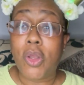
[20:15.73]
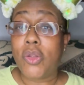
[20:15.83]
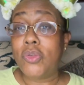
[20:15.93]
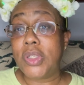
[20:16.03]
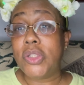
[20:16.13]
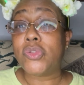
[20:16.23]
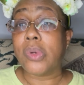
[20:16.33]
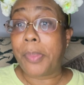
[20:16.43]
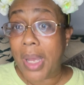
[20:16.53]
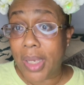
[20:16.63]
you need you a
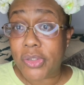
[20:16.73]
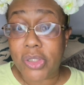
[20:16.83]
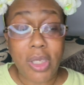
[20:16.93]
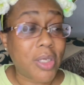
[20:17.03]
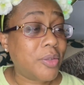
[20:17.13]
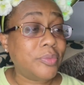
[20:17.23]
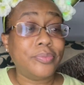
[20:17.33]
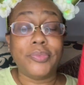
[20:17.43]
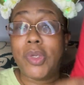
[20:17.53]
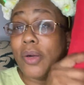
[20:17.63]
poncho,
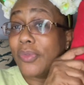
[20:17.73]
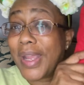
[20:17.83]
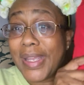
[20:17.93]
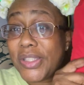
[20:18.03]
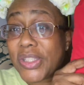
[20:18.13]
a rain